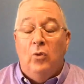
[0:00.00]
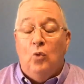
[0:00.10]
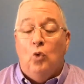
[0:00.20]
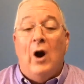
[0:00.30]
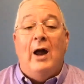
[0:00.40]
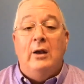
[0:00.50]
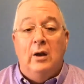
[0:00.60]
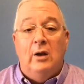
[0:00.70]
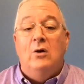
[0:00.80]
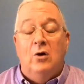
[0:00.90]
right
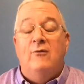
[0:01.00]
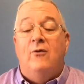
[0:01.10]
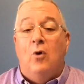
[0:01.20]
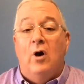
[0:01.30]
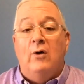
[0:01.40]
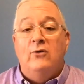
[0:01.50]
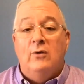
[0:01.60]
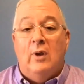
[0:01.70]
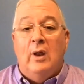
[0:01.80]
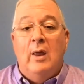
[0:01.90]
and good for us.
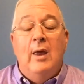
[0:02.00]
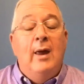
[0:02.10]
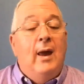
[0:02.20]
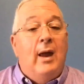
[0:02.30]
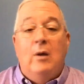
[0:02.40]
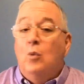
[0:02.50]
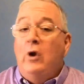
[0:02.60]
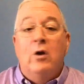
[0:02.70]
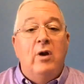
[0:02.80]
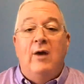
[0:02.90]
And
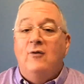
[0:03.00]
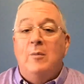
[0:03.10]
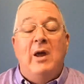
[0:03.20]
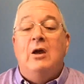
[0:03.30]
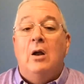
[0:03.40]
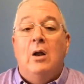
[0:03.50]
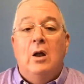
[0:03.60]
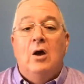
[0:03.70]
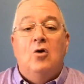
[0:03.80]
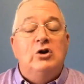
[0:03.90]
we don't have to make
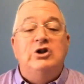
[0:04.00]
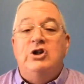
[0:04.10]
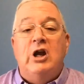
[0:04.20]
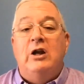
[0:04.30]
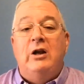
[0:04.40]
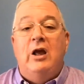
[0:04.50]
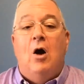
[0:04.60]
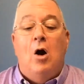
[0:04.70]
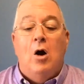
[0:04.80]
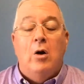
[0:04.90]
Christianity
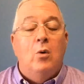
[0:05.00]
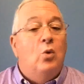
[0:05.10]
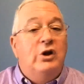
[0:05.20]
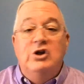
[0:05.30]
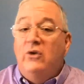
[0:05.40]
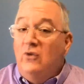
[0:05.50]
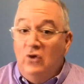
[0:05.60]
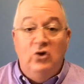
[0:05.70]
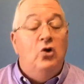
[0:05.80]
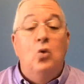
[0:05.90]
hard. We just
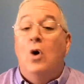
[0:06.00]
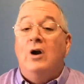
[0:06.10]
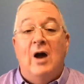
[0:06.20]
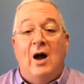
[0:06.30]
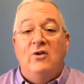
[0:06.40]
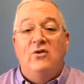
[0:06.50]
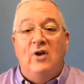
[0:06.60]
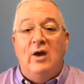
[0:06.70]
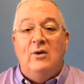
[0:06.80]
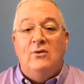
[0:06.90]
do what God
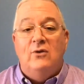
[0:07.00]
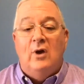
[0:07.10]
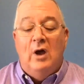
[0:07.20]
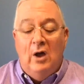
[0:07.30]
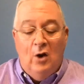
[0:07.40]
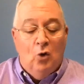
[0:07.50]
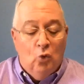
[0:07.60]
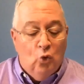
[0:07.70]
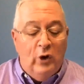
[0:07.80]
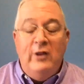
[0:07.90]
says.
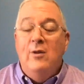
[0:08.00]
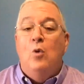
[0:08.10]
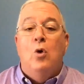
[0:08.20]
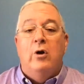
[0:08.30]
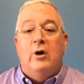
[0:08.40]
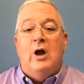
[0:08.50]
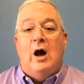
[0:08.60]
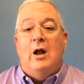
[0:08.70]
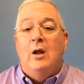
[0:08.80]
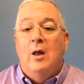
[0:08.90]
Read the Word of
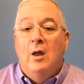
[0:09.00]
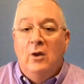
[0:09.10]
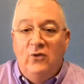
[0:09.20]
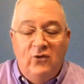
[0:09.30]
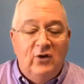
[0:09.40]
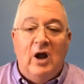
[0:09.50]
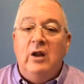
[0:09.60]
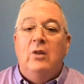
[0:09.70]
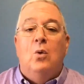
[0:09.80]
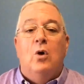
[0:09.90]
God,
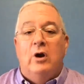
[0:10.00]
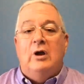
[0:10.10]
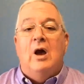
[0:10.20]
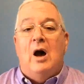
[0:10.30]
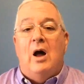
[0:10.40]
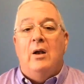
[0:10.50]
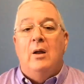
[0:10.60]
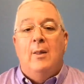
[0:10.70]
study the Word of God,